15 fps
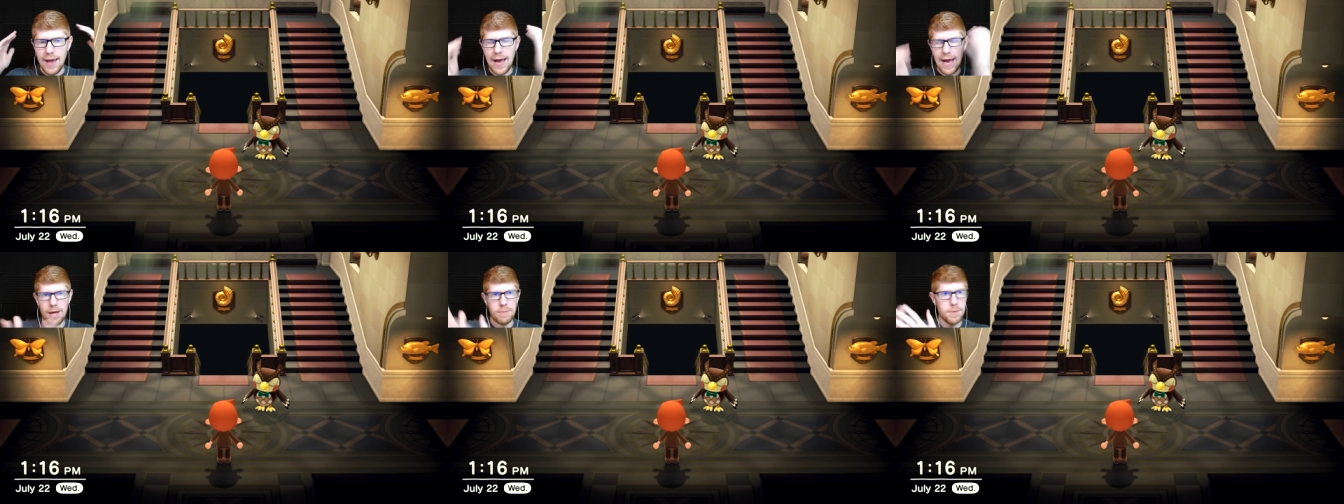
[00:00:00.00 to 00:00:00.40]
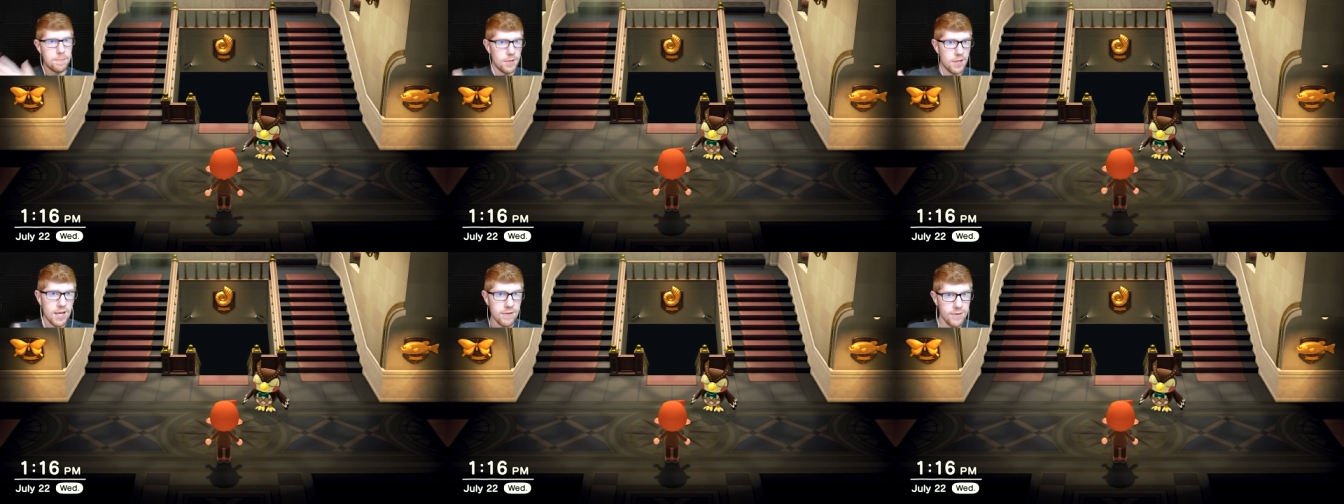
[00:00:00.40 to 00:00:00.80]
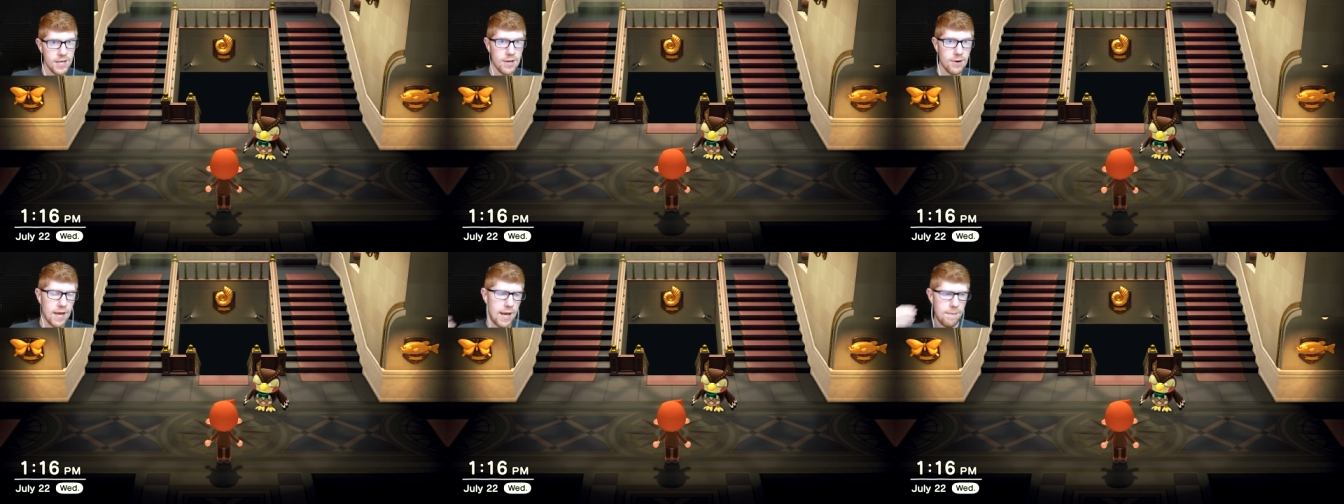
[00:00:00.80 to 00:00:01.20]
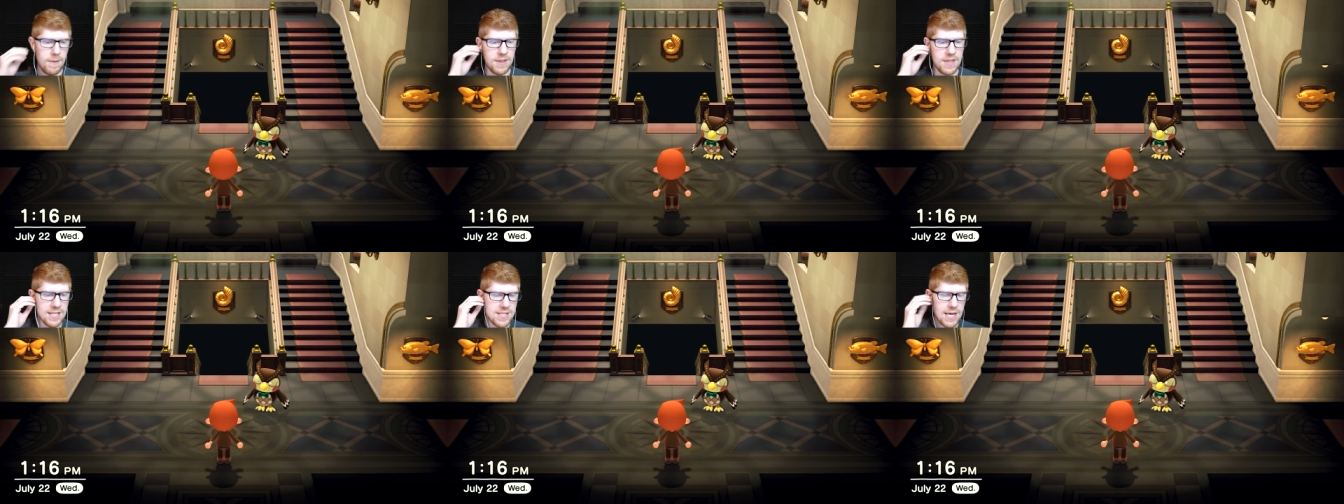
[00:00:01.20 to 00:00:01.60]
I'll be playing a video game.
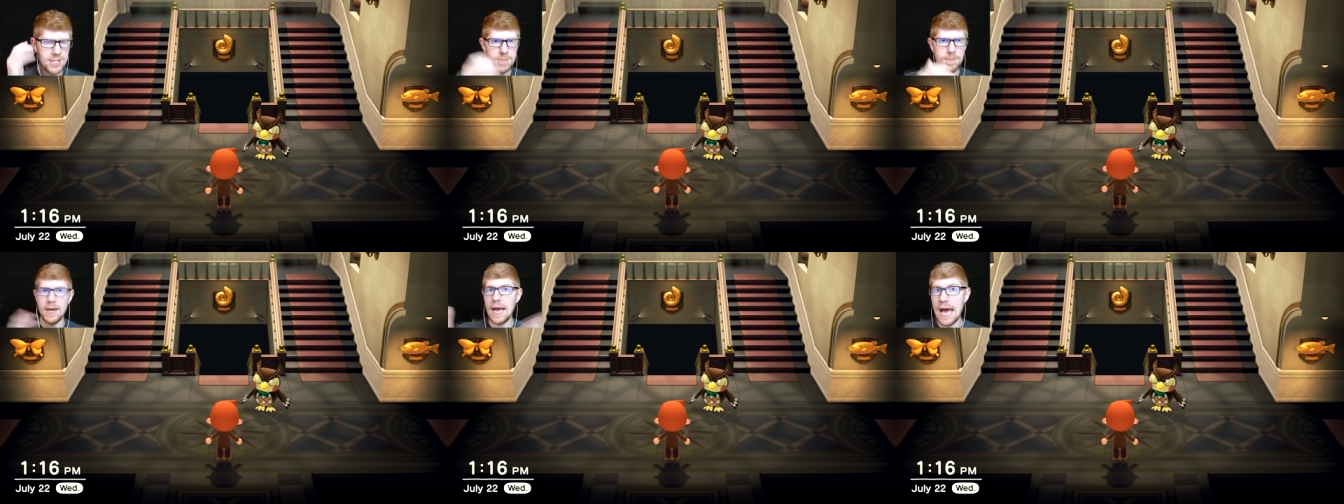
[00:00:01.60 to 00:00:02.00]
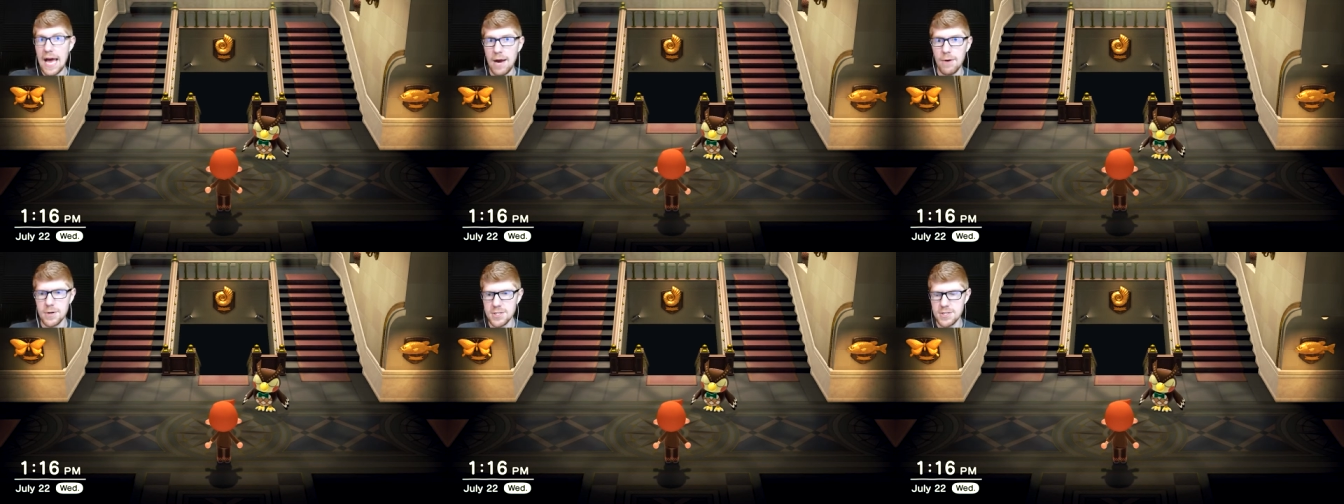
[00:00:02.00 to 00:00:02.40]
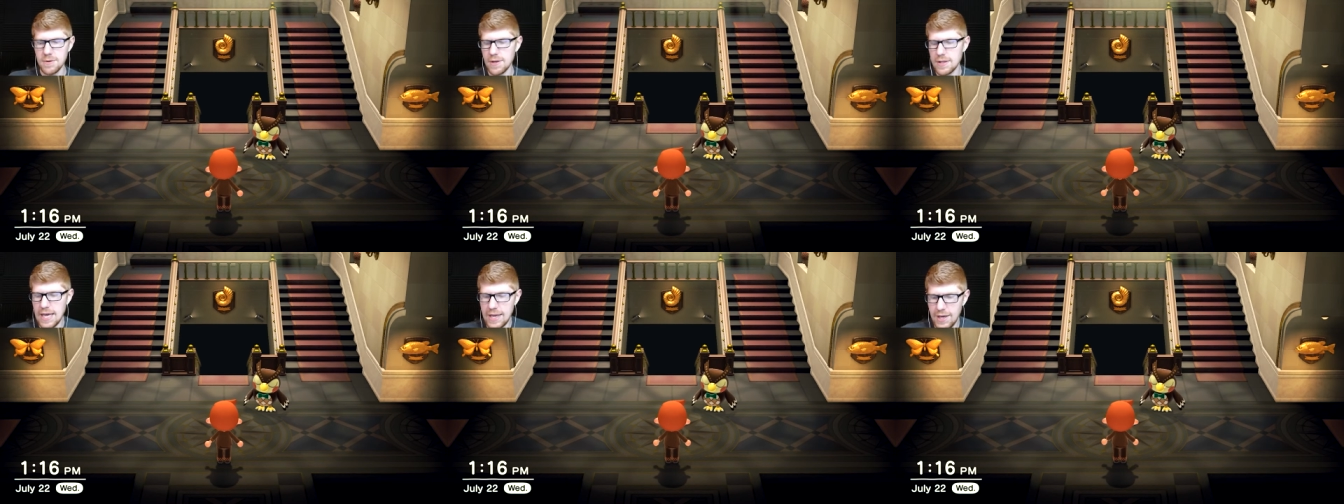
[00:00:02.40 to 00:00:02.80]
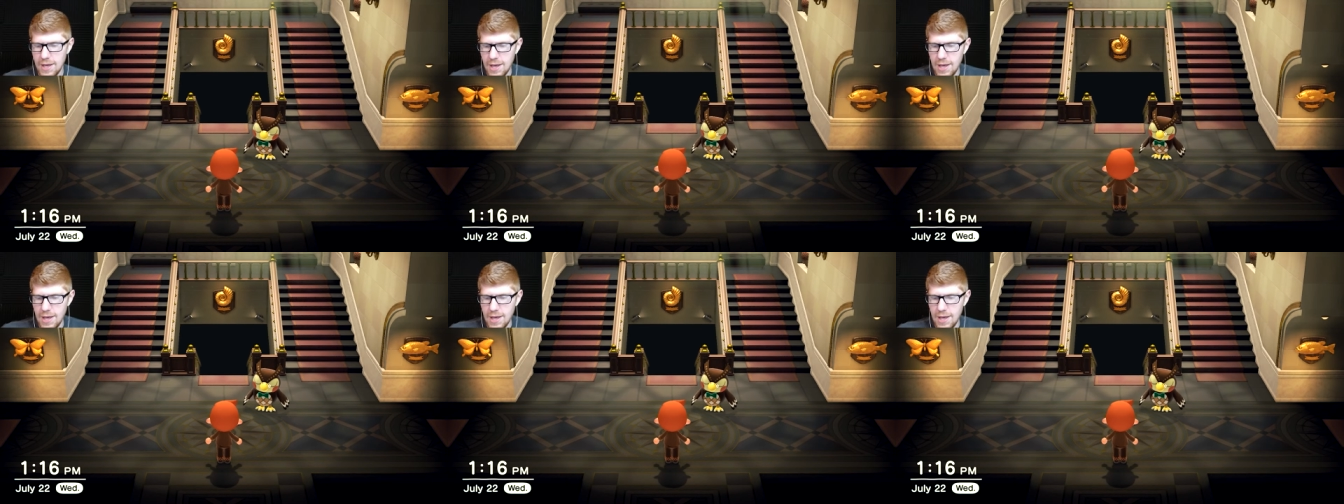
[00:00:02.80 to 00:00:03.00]
And that's I spend hours doing that.